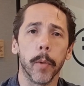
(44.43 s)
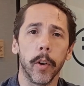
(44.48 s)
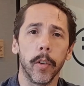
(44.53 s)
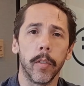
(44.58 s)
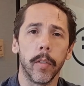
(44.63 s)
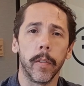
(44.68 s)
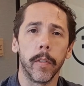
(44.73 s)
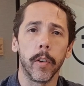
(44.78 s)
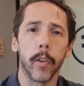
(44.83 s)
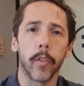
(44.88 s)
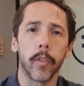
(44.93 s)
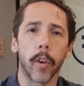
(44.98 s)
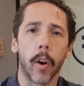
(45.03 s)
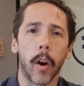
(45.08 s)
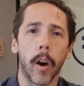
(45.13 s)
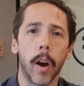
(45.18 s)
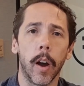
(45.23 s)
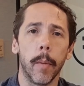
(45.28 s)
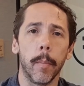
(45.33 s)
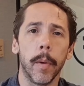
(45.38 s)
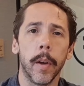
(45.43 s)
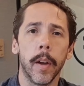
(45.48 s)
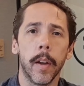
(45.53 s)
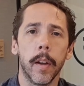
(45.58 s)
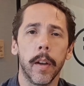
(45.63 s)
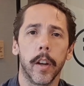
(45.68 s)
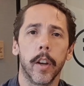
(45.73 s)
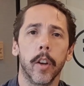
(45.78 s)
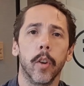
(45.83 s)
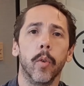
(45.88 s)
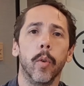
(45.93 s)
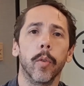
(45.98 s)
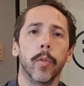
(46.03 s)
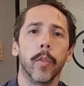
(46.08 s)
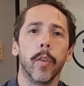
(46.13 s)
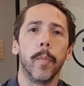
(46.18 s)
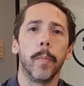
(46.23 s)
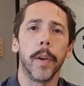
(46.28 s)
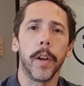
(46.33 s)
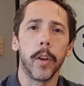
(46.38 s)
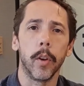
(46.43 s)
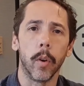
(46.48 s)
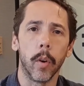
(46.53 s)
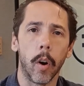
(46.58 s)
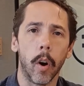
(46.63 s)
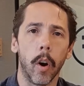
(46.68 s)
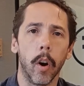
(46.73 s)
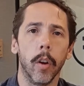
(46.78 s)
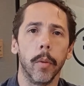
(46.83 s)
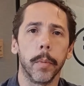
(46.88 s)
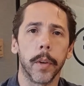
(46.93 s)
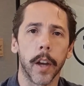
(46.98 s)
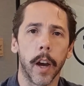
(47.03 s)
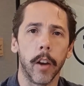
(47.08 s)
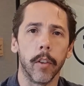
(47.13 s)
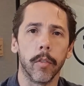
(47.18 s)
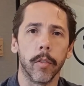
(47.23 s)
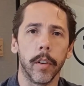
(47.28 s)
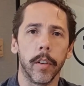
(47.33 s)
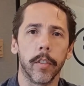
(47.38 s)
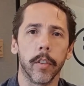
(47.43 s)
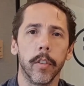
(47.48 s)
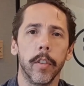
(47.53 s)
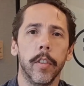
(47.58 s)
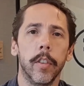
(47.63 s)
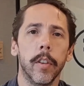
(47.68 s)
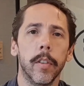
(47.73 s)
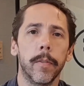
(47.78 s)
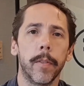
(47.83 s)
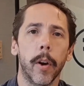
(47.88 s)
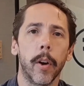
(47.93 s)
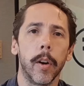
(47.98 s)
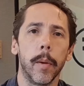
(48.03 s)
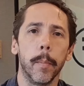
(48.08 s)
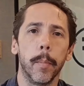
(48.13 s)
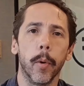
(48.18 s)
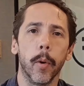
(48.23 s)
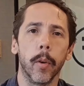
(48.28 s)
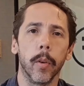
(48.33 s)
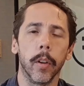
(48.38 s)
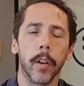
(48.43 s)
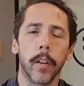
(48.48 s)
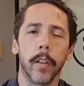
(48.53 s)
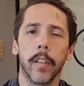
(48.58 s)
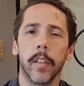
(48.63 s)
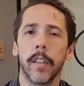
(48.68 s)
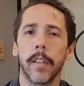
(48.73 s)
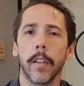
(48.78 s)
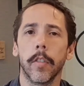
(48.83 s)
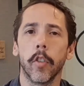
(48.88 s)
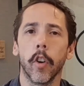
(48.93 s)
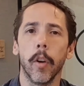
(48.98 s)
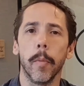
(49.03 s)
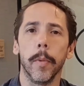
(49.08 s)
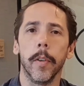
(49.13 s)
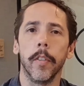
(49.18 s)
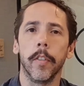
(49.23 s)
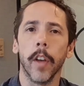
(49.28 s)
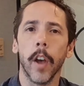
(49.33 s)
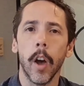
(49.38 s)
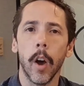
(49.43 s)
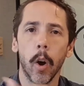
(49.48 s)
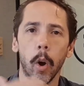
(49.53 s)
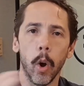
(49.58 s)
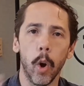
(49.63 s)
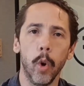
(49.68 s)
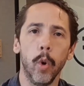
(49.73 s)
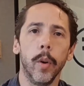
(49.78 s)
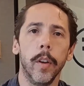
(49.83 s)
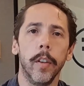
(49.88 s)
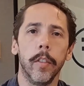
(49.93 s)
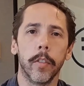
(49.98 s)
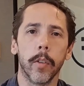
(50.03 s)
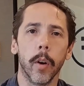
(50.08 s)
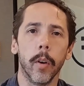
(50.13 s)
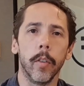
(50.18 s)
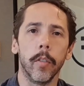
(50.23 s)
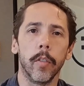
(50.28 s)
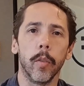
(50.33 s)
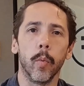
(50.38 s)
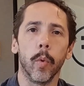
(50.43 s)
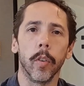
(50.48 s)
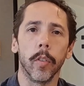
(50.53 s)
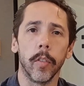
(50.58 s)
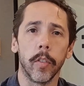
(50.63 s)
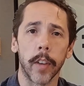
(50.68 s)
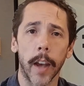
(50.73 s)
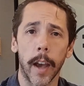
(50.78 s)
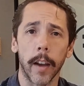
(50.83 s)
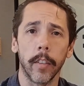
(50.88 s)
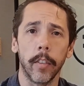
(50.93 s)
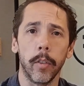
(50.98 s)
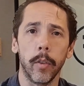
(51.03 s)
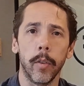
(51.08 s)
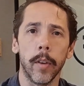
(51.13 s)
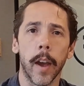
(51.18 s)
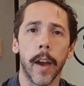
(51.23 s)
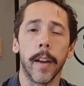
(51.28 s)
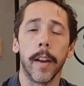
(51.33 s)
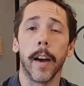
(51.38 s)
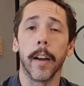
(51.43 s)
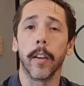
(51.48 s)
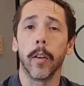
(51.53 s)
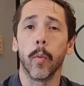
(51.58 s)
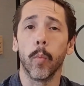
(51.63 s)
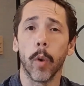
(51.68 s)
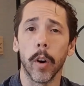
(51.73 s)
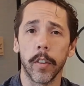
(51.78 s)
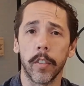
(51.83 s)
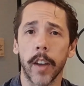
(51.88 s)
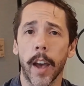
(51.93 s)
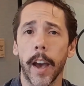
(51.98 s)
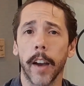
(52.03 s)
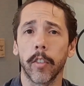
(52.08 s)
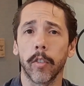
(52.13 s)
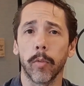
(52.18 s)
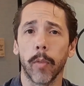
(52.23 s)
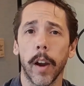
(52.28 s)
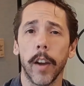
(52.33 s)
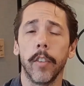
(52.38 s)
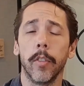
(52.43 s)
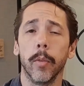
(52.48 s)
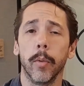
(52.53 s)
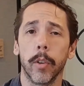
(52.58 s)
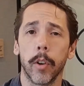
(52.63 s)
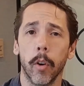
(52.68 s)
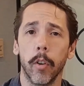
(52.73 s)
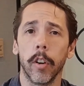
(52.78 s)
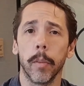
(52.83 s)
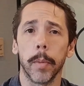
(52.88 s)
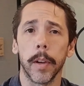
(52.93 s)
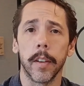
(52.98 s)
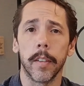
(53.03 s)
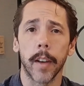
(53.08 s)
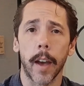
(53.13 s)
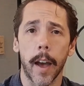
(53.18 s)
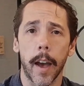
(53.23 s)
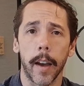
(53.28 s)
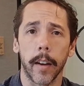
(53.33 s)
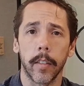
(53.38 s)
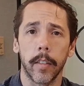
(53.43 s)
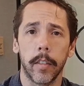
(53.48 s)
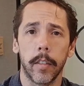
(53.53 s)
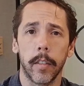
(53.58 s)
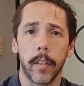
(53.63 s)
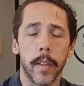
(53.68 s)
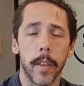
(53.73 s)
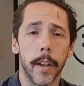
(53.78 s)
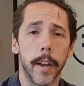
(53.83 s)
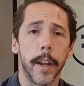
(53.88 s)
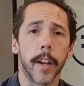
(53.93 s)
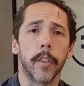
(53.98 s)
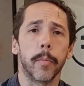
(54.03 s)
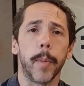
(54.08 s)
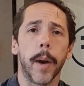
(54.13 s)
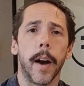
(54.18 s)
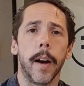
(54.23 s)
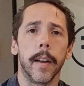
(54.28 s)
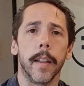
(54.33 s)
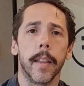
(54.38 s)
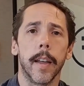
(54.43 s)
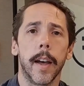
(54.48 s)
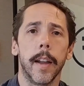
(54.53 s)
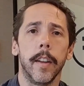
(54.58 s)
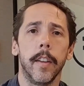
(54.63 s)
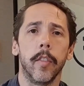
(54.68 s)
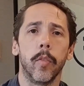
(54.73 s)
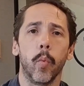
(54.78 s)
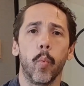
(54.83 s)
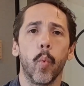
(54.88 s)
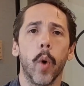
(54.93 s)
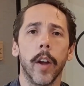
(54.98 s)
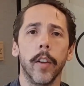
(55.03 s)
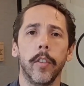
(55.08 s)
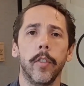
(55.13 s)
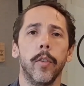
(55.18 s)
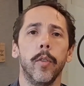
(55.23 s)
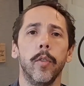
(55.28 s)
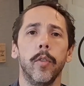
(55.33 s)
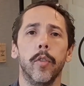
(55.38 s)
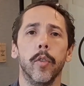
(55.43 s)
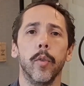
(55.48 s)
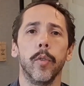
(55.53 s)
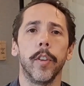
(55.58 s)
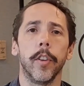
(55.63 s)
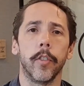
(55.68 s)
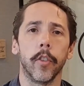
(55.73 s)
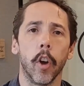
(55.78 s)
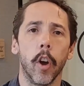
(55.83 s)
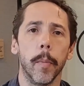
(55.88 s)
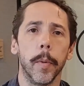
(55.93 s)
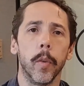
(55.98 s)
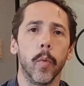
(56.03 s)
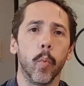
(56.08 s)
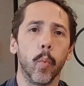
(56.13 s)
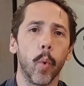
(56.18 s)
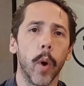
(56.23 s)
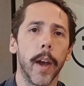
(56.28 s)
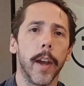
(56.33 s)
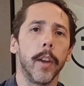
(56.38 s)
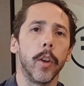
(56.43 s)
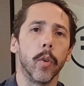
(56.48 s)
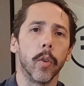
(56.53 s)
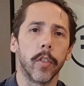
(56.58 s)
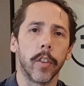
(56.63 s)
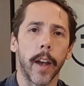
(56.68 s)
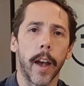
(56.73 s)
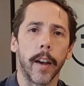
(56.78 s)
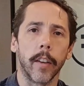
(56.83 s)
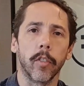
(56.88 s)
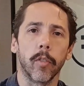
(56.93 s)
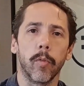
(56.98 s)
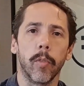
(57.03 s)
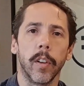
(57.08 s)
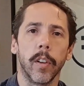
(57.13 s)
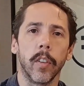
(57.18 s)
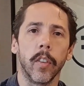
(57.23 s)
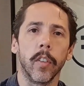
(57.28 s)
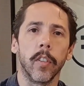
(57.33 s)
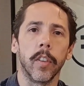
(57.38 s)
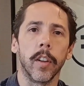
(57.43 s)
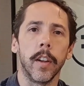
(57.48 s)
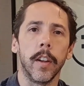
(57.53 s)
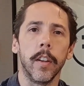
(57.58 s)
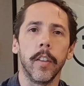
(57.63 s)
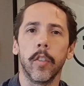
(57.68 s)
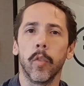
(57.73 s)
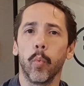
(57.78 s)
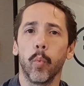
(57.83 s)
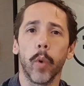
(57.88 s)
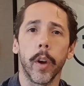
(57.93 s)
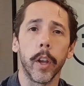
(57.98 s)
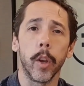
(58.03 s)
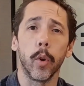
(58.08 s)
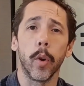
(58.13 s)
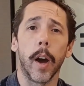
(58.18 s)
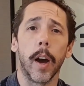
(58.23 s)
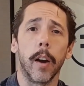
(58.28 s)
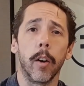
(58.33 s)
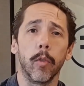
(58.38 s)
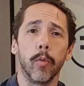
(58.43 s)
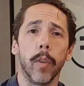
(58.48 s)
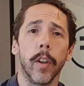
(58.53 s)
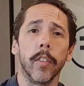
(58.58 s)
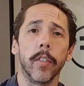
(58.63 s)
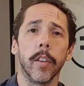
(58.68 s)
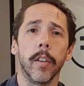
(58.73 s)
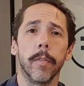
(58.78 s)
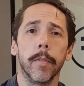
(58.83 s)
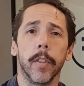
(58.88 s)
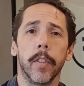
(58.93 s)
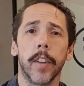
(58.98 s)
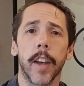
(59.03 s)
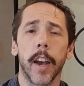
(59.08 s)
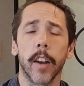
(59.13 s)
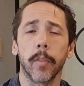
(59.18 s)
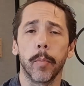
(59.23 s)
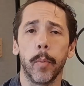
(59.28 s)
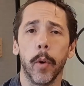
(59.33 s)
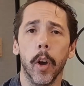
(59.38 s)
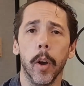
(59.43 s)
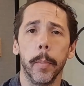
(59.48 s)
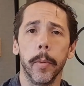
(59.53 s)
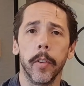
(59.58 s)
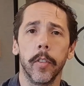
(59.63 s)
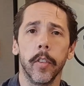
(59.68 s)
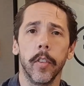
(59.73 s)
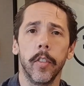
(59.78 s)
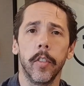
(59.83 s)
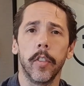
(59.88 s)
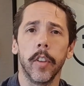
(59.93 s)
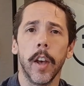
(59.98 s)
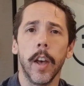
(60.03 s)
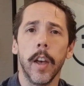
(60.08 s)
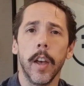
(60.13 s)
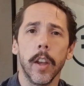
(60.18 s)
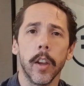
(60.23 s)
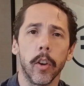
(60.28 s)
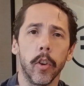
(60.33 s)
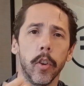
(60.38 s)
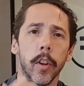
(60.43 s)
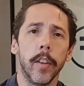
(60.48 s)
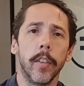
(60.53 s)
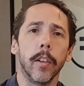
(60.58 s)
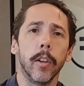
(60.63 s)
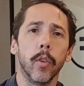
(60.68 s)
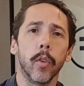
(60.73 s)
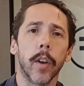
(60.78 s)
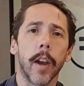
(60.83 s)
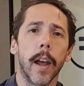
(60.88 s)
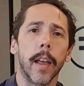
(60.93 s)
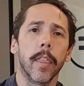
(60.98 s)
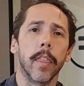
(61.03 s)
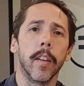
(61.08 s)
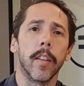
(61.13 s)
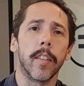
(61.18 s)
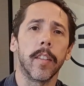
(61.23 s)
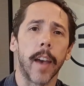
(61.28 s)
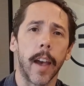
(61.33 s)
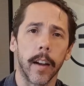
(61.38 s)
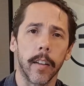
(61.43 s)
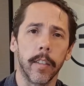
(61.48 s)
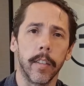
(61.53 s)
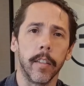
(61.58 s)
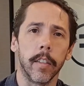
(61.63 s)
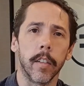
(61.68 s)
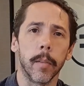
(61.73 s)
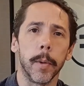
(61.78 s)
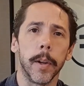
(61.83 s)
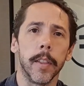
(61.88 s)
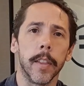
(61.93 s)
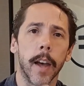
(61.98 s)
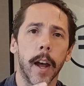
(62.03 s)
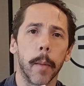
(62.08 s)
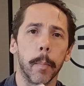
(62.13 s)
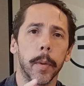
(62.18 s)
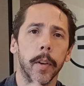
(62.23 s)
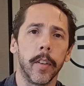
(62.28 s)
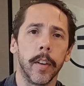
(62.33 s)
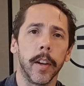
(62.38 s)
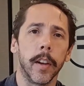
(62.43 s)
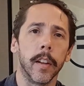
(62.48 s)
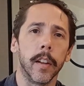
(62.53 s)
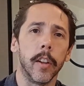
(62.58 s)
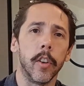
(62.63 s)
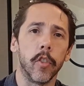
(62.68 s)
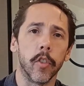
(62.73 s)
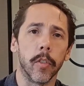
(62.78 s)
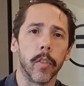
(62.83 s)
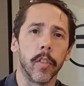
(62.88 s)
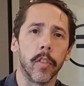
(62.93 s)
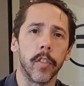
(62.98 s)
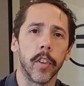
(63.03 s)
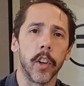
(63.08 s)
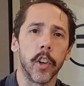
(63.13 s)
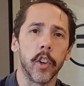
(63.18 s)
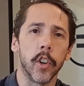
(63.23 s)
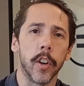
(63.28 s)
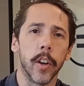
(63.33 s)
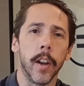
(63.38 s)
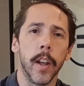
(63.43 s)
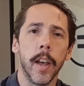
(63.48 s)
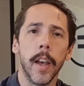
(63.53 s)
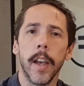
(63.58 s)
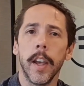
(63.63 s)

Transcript: most of your time. It can also be your home country. So this is very important because this determines who is going to want to tax you and under what tax rates you're going to be taxed. The next part of that is once you do determine where your tax residency is, where you are a resident for tax purposes, you need to look at the tax system in that particular jurisdiction.